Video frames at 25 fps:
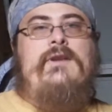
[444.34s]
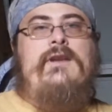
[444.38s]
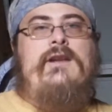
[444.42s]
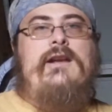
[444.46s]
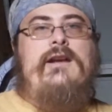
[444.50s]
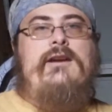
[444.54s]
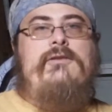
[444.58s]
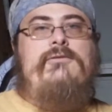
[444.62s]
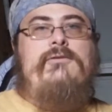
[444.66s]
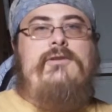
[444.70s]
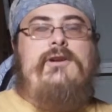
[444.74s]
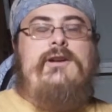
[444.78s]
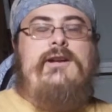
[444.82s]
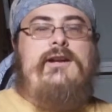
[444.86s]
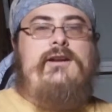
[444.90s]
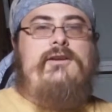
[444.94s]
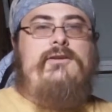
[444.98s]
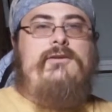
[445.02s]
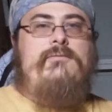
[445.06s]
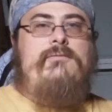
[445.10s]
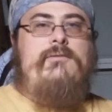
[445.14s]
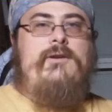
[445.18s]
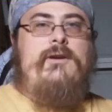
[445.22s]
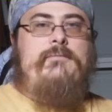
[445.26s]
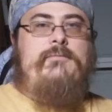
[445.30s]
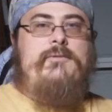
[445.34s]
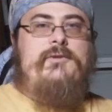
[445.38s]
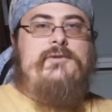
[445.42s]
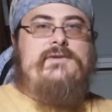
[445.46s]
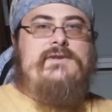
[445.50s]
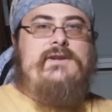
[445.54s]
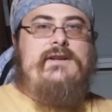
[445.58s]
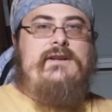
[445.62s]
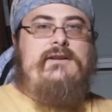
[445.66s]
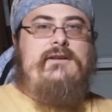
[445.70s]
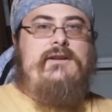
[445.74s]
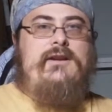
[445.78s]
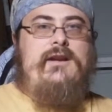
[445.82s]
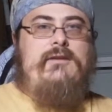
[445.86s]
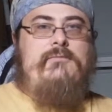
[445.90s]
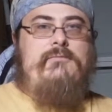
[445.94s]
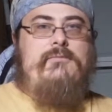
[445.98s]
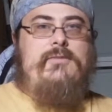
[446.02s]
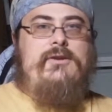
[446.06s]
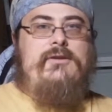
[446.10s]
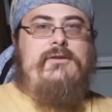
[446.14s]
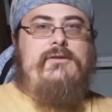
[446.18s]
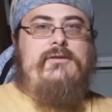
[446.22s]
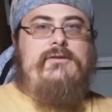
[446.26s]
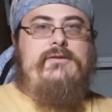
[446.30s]
If we need to represent
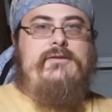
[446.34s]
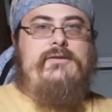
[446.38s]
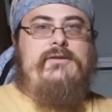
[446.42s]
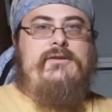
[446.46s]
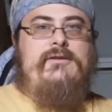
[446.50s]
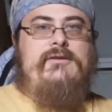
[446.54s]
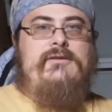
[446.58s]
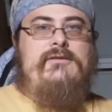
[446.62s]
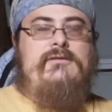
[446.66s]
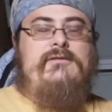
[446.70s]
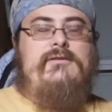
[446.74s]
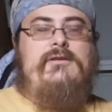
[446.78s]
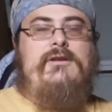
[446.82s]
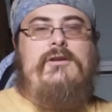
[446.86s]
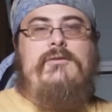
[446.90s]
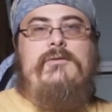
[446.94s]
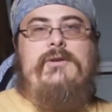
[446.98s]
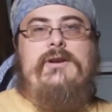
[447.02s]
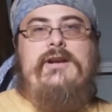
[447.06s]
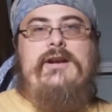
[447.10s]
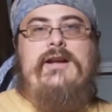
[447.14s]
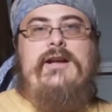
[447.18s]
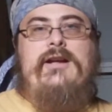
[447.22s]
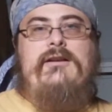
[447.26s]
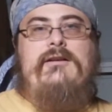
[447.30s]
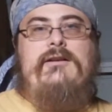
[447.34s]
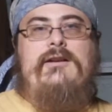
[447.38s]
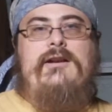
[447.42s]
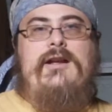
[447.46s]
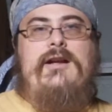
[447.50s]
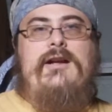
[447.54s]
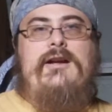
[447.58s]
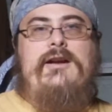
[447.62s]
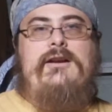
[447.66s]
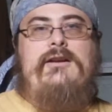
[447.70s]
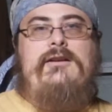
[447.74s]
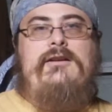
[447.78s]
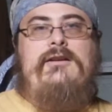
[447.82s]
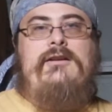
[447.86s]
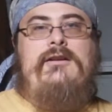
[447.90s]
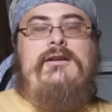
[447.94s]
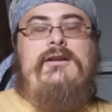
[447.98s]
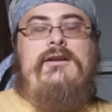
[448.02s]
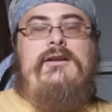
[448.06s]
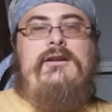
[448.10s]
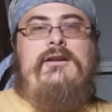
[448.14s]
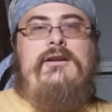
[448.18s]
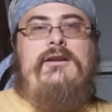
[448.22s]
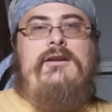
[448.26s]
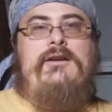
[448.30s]
numbers going down a line,
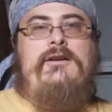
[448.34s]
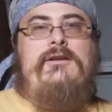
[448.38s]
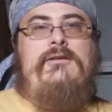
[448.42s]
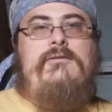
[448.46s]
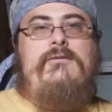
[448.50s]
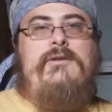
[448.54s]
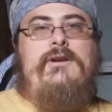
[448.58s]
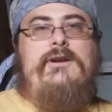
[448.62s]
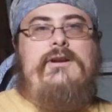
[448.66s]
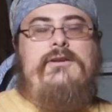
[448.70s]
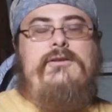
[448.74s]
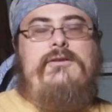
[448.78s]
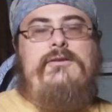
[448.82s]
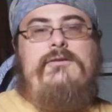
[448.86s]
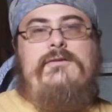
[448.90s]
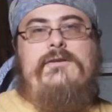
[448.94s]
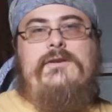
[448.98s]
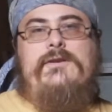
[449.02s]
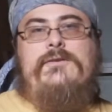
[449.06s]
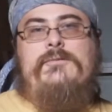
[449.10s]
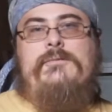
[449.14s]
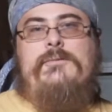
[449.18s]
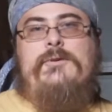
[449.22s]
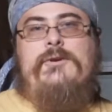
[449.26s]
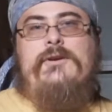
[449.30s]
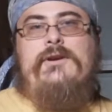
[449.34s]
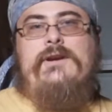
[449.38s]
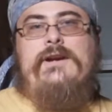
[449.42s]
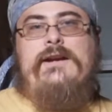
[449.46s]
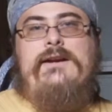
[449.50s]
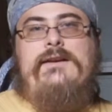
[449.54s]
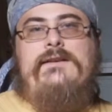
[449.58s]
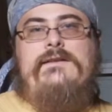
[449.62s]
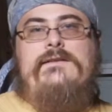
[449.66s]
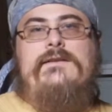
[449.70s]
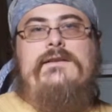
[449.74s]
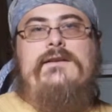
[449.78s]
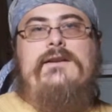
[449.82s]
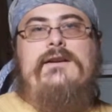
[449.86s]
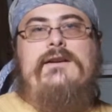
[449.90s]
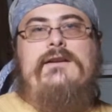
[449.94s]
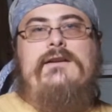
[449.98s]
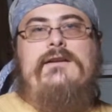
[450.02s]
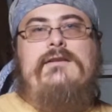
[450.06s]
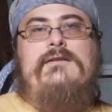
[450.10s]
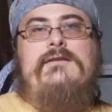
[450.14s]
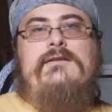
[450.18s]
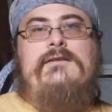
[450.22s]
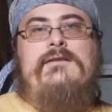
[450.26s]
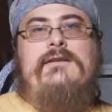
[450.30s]
we can do this pretty
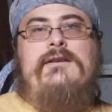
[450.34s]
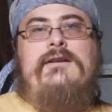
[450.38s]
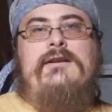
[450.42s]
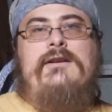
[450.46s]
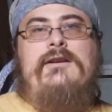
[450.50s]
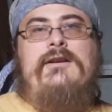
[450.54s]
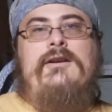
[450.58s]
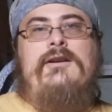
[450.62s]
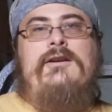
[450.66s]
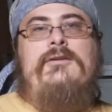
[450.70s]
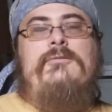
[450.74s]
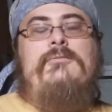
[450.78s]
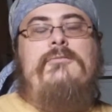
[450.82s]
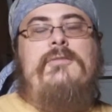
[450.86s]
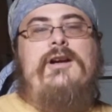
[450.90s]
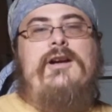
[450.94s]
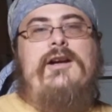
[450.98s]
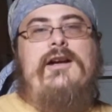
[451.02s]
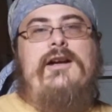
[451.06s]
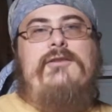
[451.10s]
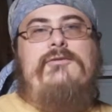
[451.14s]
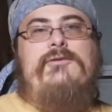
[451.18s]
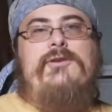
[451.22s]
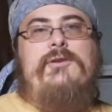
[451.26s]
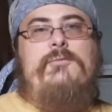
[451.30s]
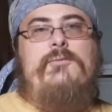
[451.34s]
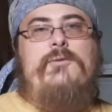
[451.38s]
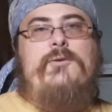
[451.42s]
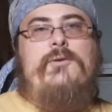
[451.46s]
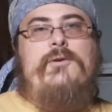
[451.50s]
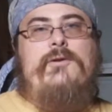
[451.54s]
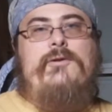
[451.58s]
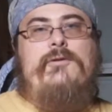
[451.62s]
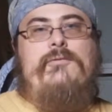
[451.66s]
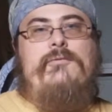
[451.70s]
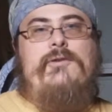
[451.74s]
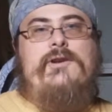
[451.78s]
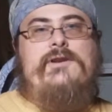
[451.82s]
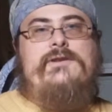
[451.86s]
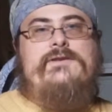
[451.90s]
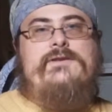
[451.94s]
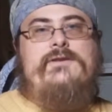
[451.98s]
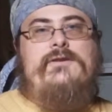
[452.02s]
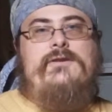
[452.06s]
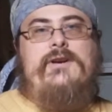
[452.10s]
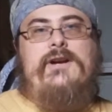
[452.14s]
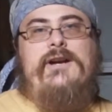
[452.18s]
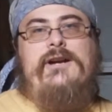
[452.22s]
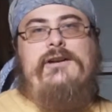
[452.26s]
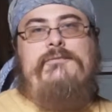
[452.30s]
easily by having more than one
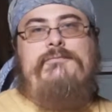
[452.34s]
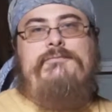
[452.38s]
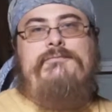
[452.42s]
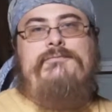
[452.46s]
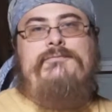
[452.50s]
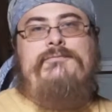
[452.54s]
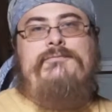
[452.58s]
circuit.